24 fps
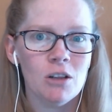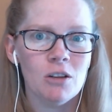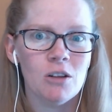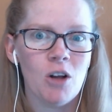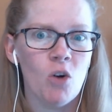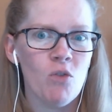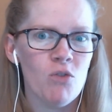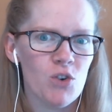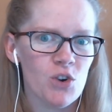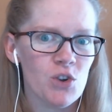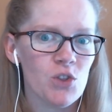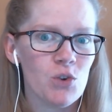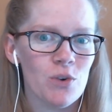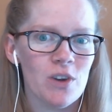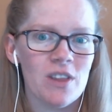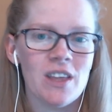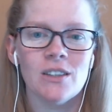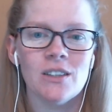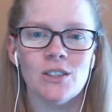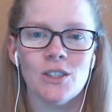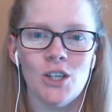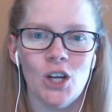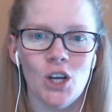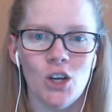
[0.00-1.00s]
over
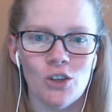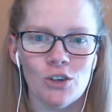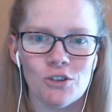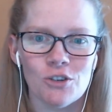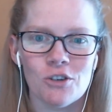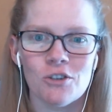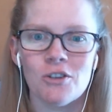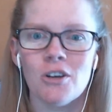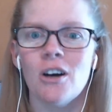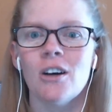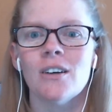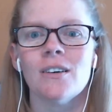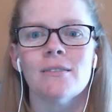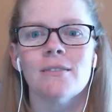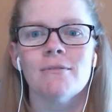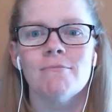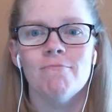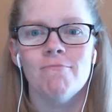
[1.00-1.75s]
$3,000 on